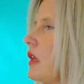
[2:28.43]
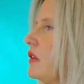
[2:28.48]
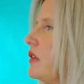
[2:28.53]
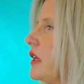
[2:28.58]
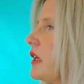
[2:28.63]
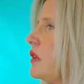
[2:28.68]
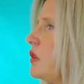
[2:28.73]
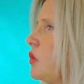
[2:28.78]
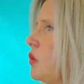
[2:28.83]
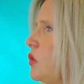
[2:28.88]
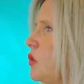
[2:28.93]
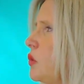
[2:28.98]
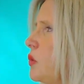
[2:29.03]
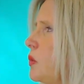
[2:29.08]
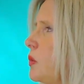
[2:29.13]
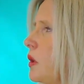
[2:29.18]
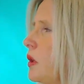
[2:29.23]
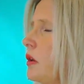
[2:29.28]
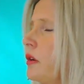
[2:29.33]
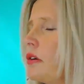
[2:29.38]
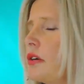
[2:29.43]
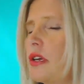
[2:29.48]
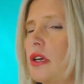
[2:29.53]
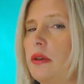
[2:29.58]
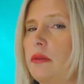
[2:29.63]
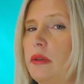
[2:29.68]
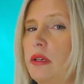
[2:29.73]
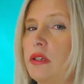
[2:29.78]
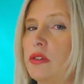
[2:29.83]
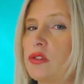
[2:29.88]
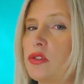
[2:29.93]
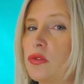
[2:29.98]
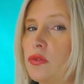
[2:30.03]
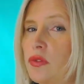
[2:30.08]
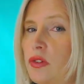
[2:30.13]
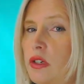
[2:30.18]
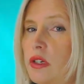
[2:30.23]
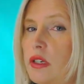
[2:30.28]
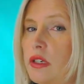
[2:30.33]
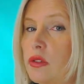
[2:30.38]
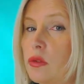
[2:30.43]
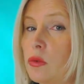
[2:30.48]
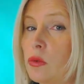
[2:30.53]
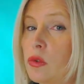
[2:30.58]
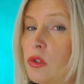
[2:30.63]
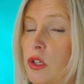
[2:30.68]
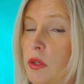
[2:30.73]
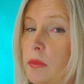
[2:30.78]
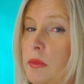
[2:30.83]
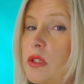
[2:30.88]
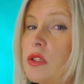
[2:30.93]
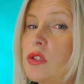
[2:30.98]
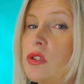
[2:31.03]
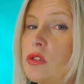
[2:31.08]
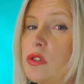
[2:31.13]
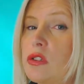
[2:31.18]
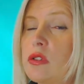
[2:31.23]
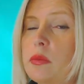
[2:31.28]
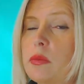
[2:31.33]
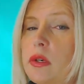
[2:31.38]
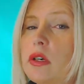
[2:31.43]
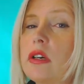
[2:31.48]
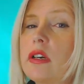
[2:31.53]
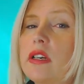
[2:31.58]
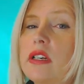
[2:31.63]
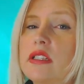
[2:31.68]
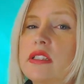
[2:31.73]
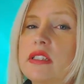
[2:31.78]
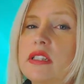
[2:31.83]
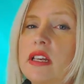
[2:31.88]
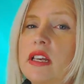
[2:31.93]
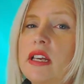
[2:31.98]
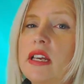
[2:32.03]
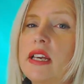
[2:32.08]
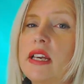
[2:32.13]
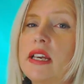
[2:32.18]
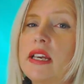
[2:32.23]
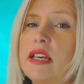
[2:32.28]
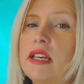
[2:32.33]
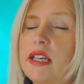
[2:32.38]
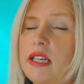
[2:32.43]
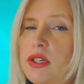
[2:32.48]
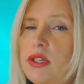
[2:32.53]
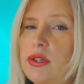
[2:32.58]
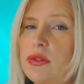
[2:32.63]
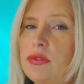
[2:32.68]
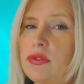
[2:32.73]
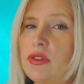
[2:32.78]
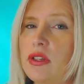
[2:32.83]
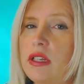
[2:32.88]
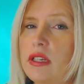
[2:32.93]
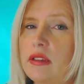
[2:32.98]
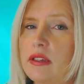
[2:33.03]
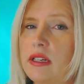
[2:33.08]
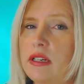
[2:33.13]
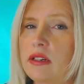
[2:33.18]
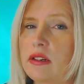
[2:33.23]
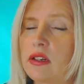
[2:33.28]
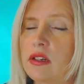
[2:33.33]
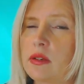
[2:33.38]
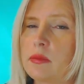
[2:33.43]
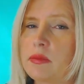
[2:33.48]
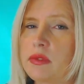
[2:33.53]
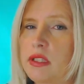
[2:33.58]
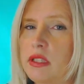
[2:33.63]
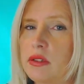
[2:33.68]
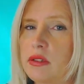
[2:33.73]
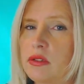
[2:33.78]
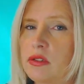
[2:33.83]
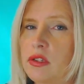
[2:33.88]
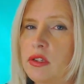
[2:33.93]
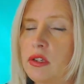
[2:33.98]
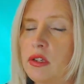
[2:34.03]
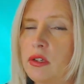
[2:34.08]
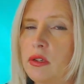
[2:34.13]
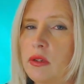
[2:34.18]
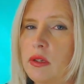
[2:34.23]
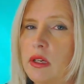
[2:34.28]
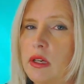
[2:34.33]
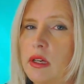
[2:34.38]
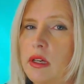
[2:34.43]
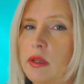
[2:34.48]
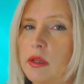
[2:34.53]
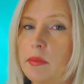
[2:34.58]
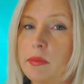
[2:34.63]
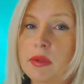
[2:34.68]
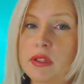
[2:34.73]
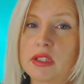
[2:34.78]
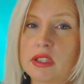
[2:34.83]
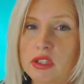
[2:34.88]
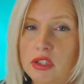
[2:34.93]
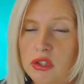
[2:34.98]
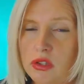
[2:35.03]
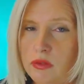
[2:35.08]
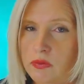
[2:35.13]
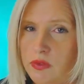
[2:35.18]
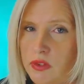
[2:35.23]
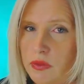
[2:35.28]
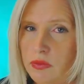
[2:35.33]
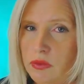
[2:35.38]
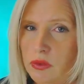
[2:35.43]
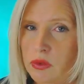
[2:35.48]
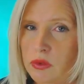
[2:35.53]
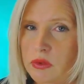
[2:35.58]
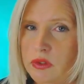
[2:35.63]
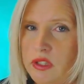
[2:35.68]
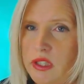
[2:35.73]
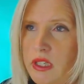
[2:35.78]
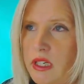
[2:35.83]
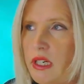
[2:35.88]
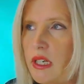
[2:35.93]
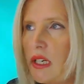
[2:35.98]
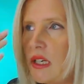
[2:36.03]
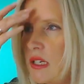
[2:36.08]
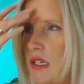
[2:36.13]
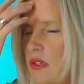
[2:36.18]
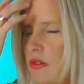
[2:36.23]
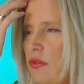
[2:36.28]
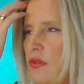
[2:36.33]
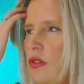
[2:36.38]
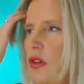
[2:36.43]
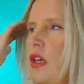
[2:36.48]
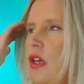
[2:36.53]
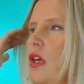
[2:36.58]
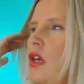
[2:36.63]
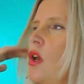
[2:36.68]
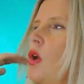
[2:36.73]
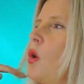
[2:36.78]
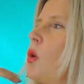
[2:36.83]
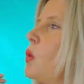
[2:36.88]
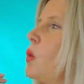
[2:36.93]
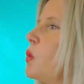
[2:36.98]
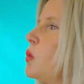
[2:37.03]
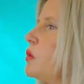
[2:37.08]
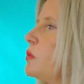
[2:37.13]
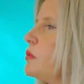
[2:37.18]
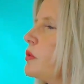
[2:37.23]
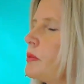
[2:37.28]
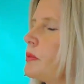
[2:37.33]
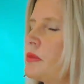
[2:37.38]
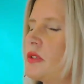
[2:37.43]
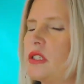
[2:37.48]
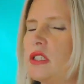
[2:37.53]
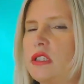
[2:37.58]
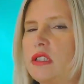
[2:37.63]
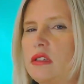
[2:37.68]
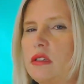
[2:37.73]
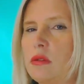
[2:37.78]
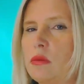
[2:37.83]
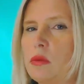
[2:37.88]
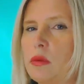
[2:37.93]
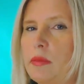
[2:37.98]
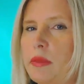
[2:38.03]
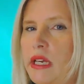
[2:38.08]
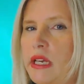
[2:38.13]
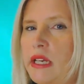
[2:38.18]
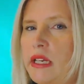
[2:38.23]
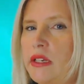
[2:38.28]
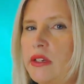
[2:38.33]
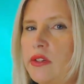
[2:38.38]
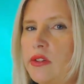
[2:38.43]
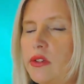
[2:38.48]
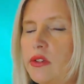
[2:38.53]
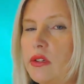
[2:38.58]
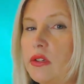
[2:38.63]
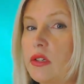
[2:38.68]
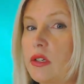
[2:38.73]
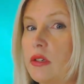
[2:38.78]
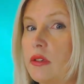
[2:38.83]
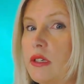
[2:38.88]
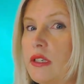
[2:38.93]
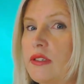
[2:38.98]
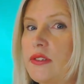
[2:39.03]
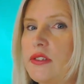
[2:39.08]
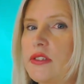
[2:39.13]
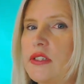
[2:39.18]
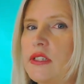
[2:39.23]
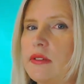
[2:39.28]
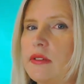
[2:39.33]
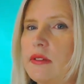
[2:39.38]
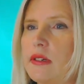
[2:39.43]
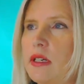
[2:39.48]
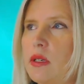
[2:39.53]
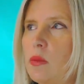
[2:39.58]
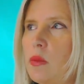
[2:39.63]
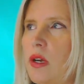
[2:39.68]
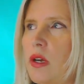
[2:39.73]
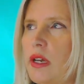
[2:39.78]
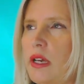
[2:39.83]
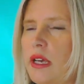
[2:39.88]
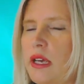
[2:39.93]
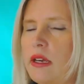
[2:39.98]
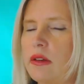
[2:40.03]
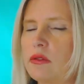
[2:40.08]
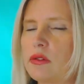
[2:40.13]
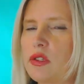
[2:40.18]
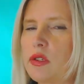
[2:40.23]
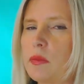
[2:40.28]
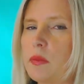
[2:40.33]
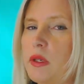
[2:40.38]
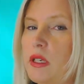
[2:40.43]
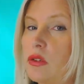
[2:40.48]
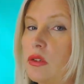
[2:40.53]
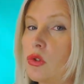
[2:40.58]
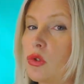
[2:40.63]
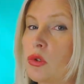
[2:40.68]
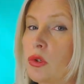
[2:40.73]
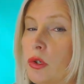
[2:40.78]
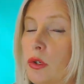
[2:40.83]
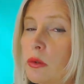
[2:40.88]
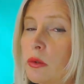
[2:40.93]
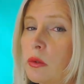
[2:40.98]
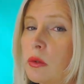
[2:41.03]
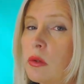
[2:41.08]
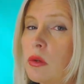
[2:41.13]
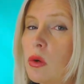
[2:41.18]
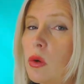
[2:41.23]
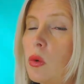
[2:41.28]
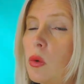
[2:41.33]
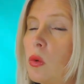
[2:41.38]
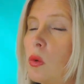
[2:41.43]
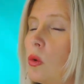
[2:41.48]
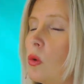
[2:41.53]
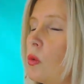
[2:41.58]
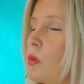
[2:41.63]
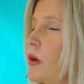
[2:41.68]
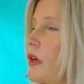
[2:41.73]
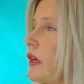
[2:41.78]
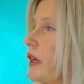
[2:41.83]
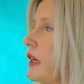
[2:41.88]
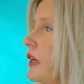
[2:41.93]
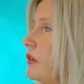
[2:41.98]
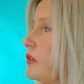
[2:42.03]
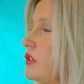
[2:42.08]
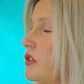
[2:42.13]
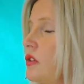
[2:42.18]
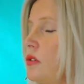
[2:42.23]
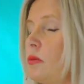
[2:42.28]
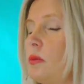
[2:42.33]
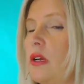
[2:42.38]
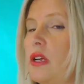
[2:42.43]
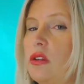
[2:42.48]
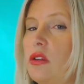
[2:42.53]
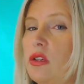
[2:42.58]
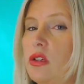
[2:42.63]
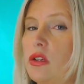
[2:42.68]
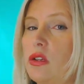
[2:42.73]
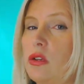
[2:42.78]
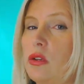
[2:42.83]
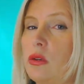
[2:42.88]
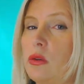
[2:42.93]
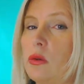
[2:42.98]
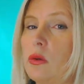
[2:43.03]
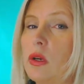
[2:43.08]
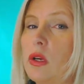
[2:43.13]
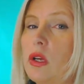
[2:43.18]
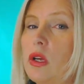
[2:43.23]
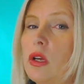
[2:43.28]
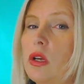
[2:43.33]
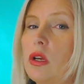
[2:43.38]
then you are going to find, or don't be too surprised, if it then comes into a position of difficulty, if all the promises that were made don't necessarily work out to be true or work out in the way that you